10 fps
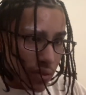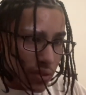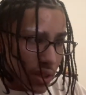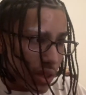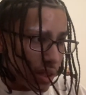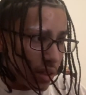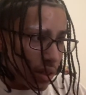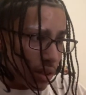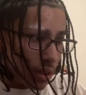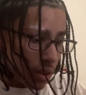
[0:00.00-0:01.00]
seed
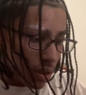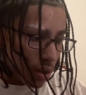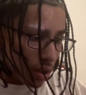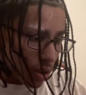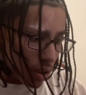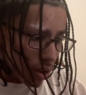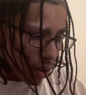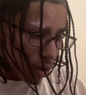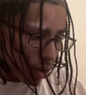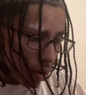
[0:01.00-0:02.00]

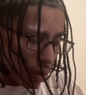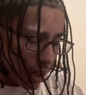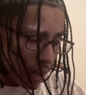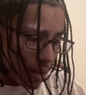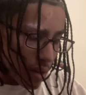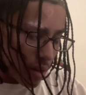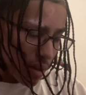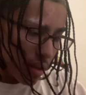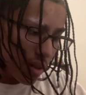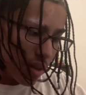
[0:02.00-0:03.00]
Colgate.
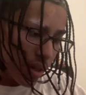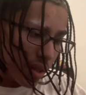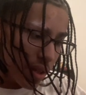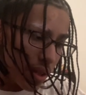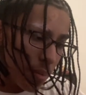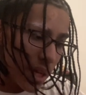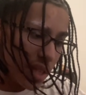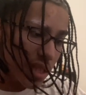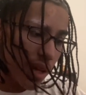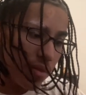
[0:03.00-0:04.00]
Then we
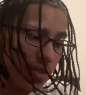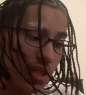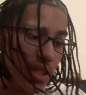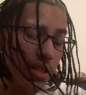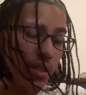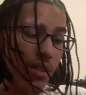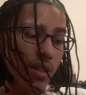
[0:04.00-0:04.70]
got 7th seed